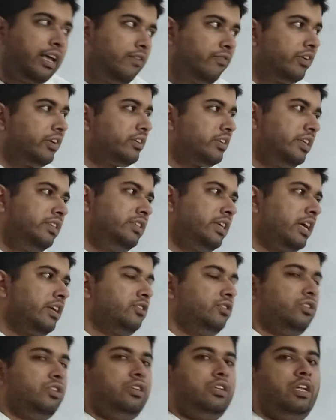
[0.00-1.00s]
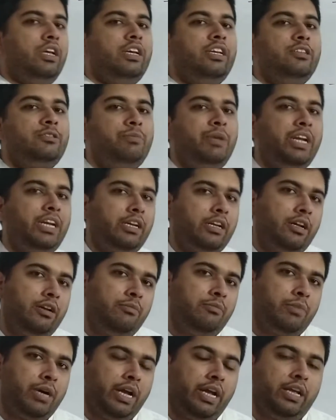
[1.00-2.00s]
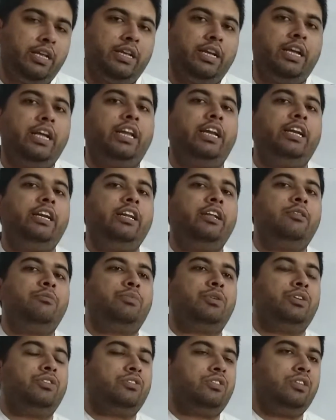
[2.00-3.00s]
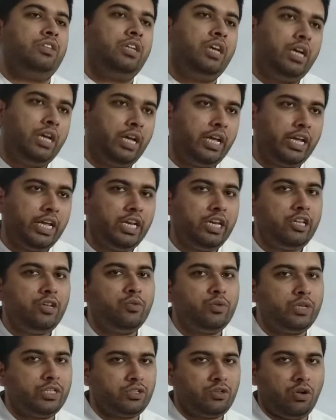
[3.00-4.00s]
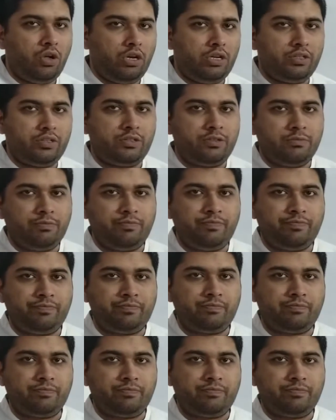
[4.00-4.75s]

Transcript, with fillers: if a transaction is being done by an indian person in us dollars